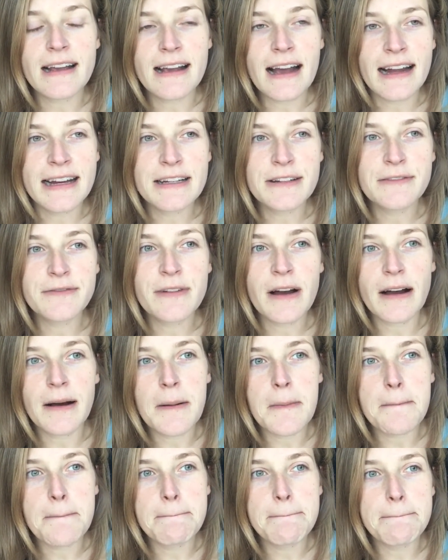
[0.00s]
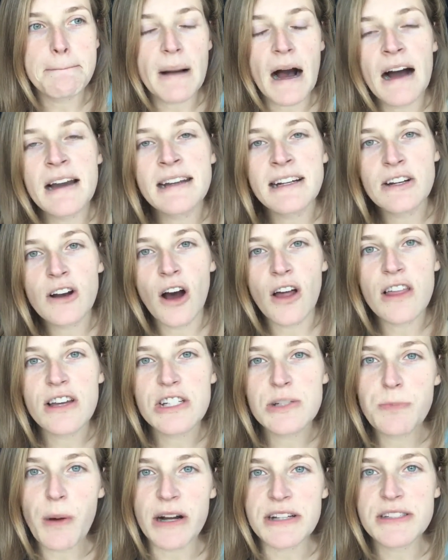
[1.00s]
kind of
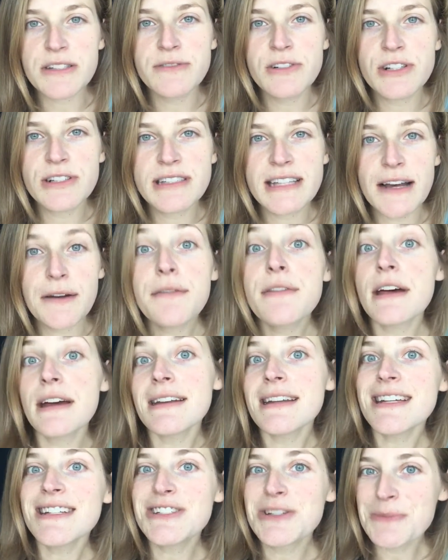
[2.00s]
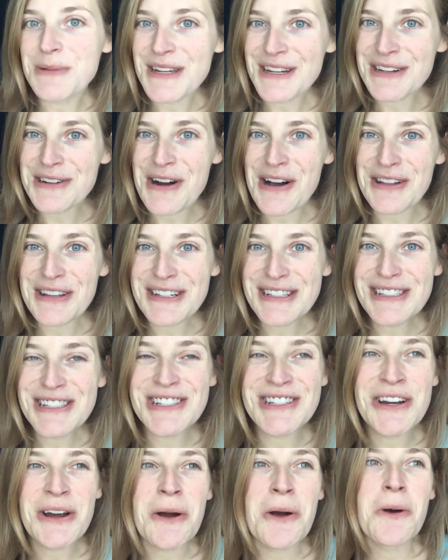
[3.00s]
unacknowledged parts of yourself that need to be
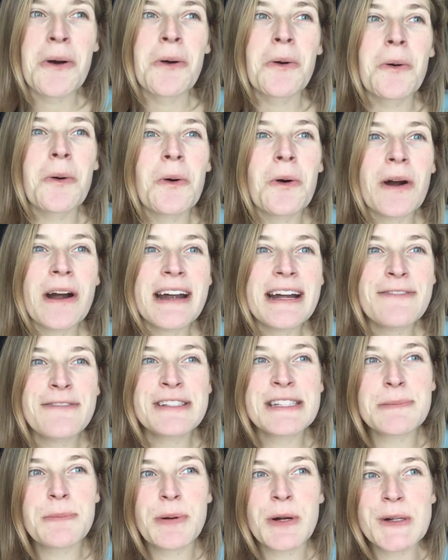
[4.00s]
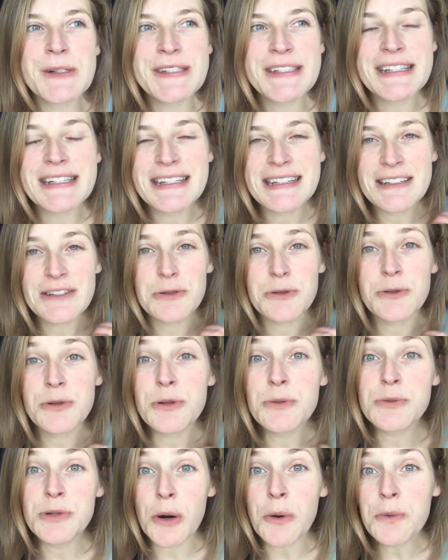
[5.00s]
acknowledged. Or if it's a person who
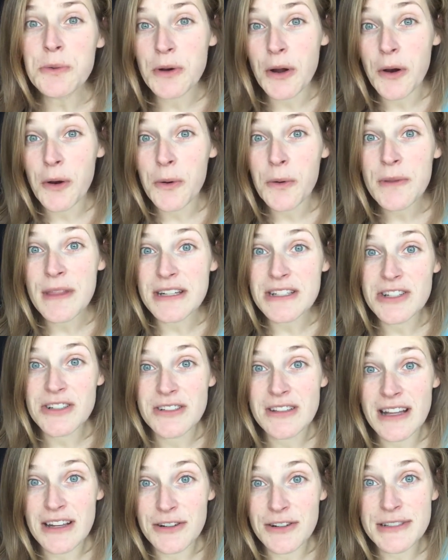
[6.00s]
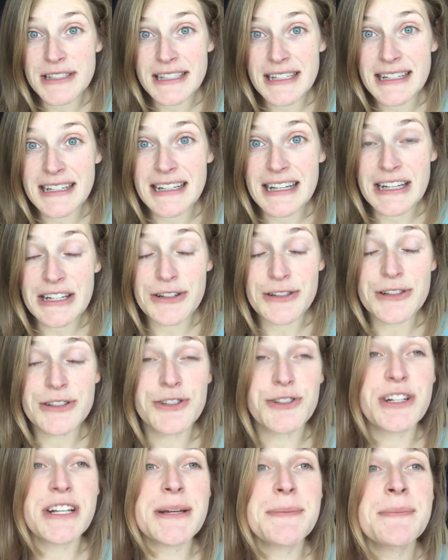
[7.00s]
you don't know that you're seeing in your
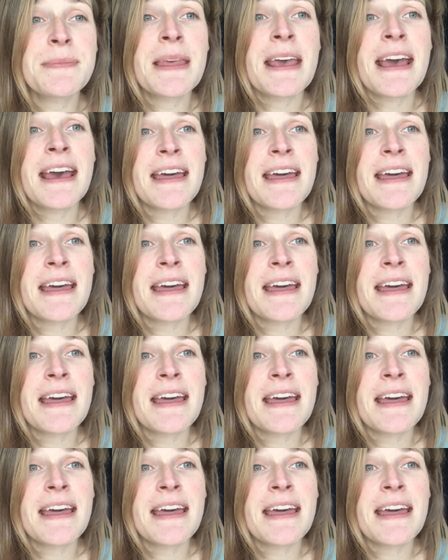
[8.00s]
dream,